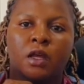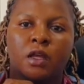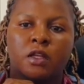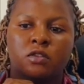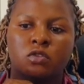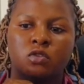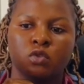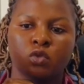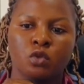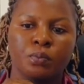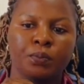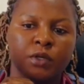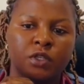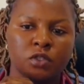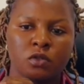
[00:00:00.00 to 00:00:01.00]
It's
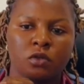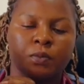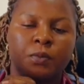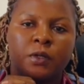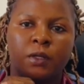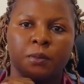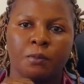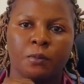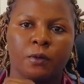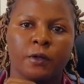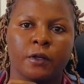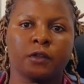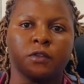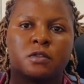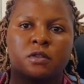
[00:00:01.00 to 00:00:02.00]
super
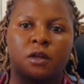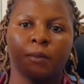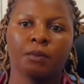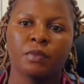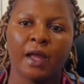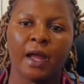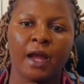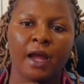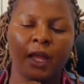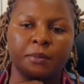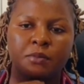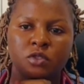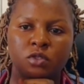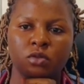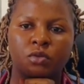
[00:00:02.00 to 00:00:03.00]
important.
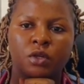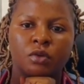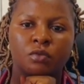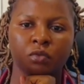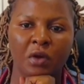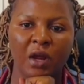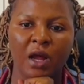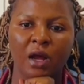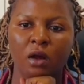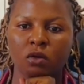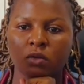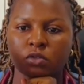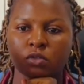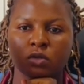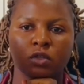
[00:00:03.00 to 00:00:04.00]
Sometimes doing
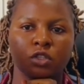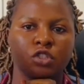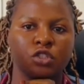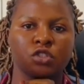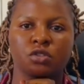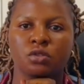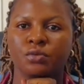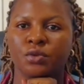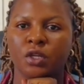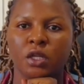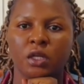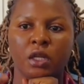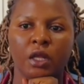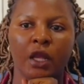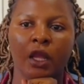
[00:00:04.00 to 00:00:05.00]
rounds or just during
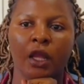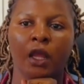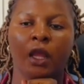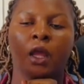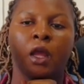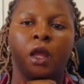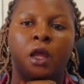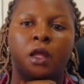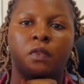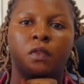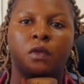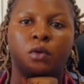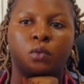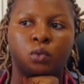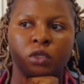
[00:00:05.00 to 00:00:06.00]
the day,
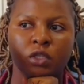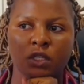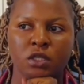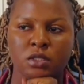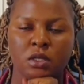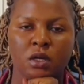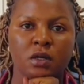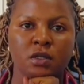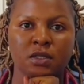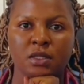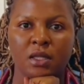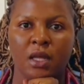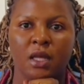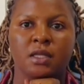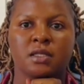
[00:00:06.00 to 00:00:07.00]
they would discuss
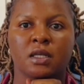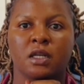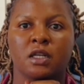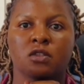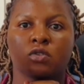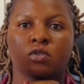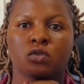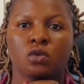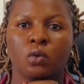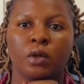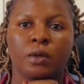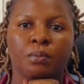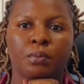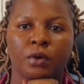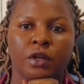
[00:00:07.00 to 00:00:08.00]
things that are so
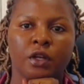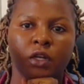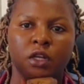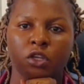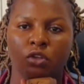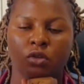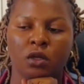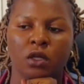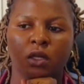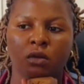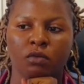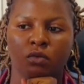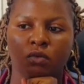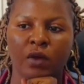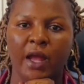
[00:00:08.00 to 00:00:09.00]
important, and you can
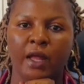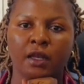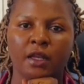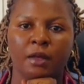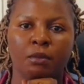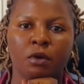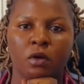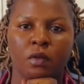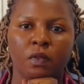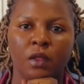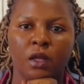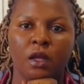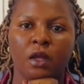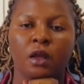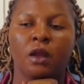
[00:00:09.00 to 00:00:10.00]
write them on
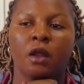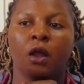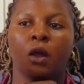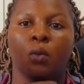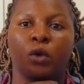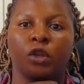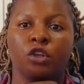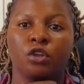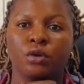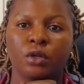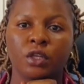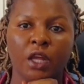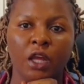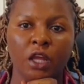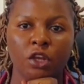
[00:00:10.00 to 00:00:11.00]
there. When
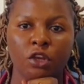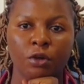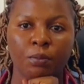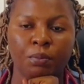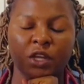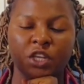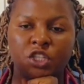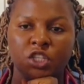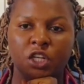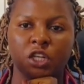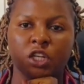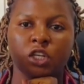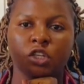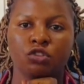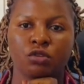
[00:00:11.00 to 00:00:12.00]
you're taking your
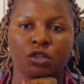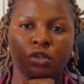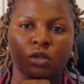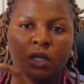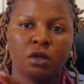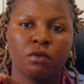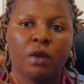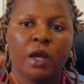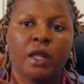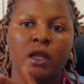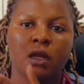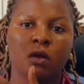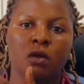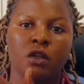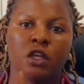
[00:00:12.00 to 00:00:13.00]
patient history, you can write
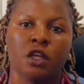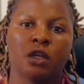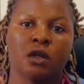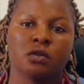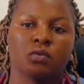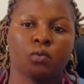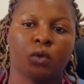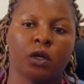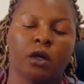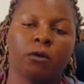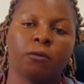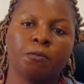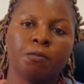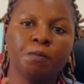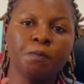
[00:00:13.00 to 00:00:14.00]
it on here as well.